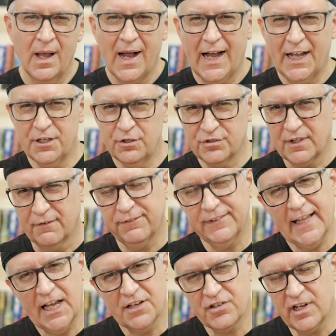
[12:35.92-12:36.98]
I used a
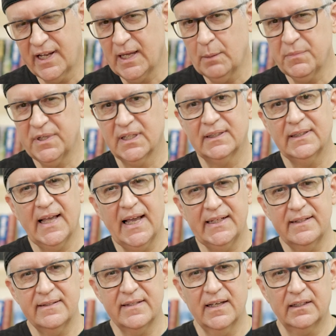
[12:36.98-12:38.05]
flash ambient
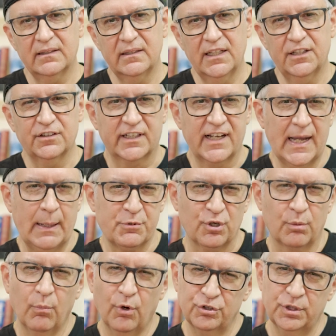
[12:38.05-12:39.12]
lighting technique to capture
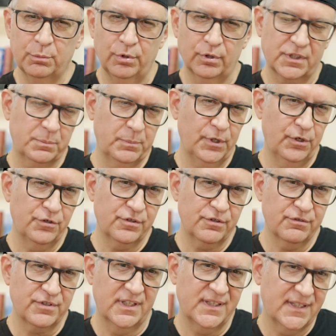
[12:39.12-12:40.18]
multiple
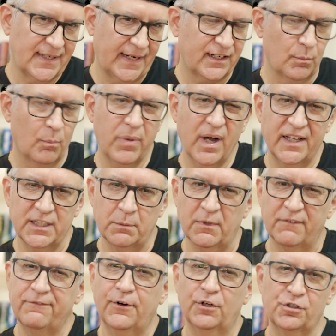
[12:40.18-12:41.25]
exposures, and then I combined them
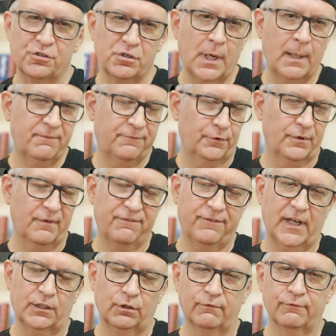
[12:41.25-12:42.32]
in Photoshop for the
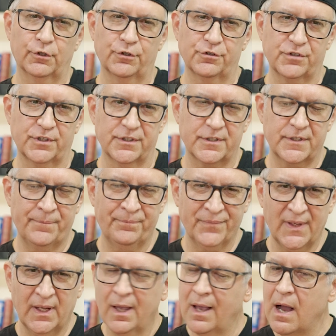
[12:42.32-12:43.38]
final versions.
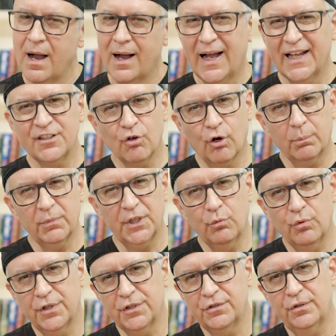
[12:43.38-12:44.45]
I normally
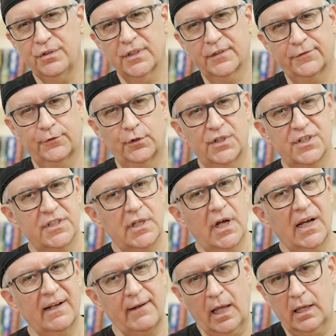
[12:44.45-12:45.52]
wouldn't do this for a
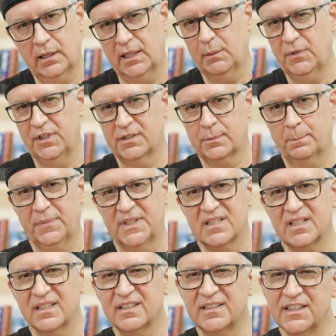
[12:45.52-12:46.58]
stock image, but
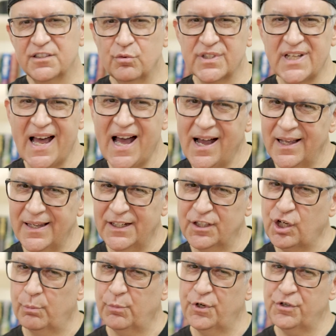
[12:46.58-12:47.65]
since this was a high-end
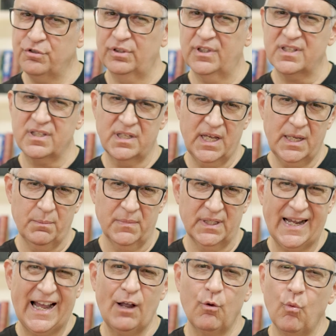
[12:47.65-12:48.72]
commercial assignment,
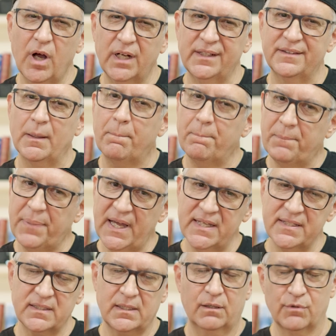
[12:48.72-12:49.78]
I wanted the
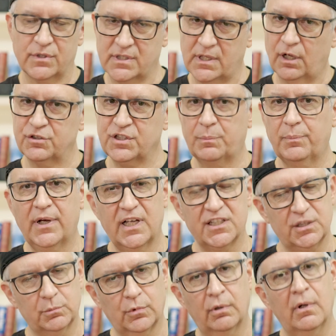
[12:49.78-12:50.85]
best results
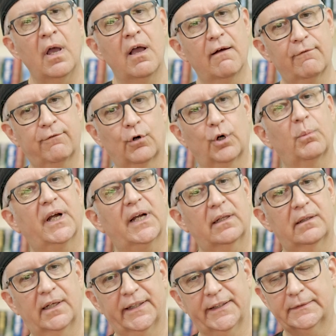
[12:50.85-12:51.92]
possible for my
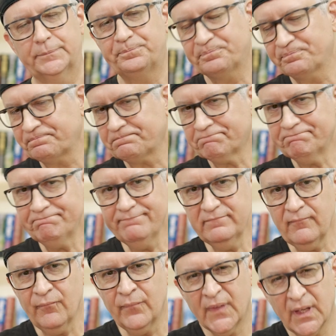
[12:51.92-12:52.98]
client.
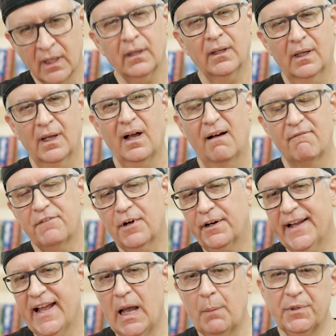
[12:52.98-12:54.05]
I'm
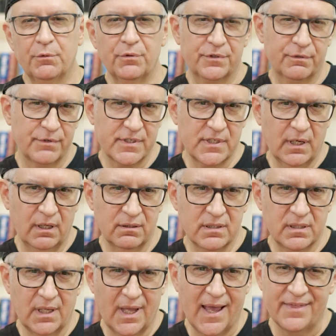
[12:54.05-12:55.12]
very happy with the
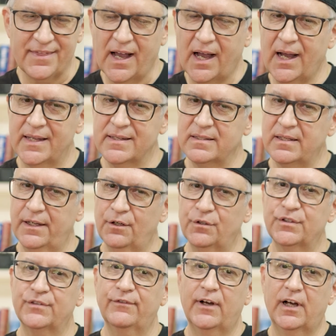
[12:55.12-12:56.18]
results, and the high
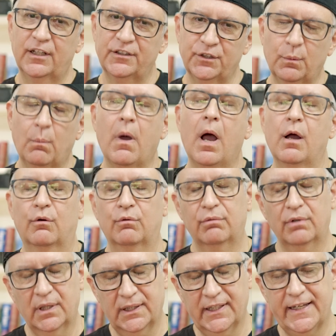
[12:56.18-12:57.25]
sales volume
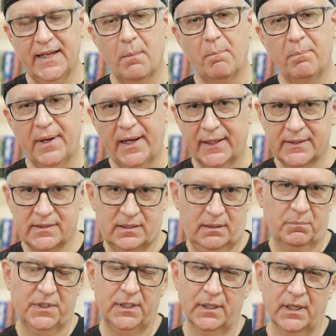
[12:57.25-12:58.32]
really backs
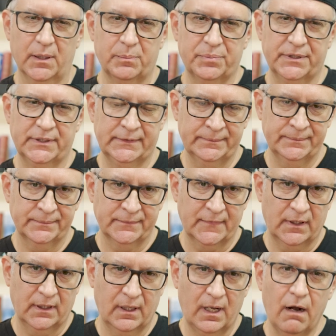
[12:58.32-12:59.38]
me up.
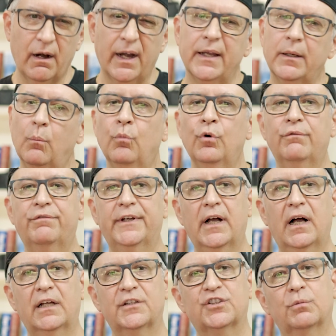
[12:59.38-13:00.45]
All right, moving
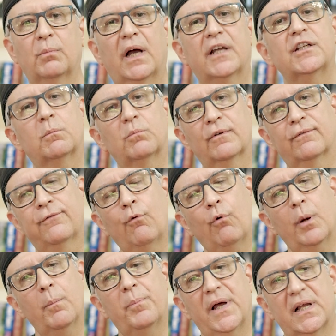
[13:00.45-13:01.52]
on to my number
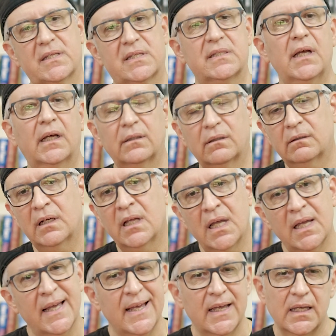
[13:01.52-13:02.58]
4 bestseller
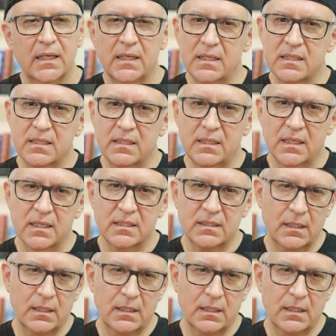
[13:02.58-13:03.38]
is this